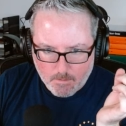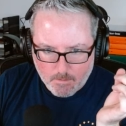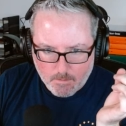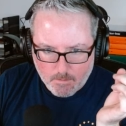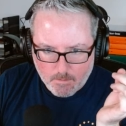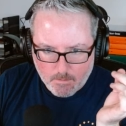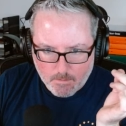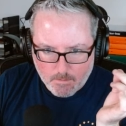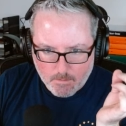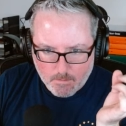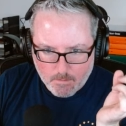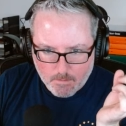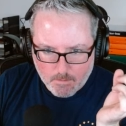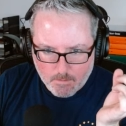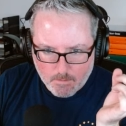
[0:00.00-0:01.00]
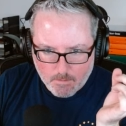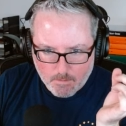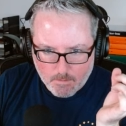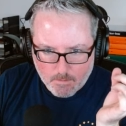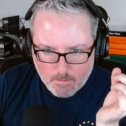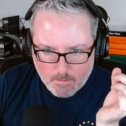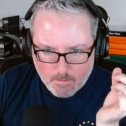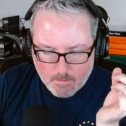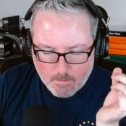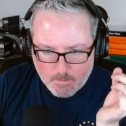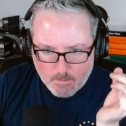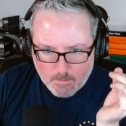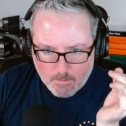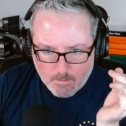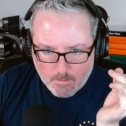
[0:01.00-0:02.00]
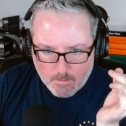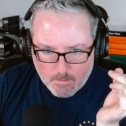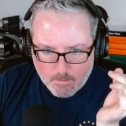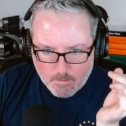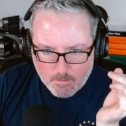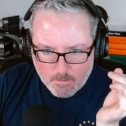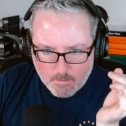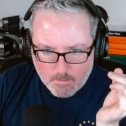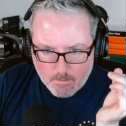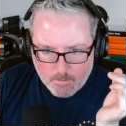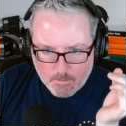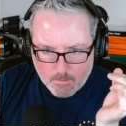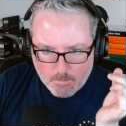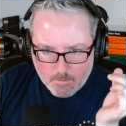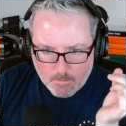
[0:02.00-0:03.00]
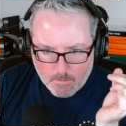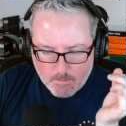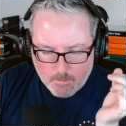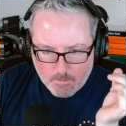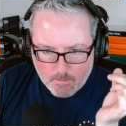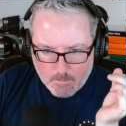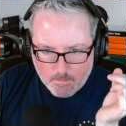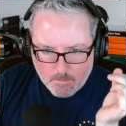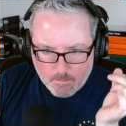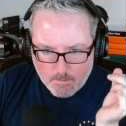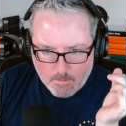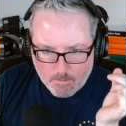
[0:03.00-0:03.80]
(silence)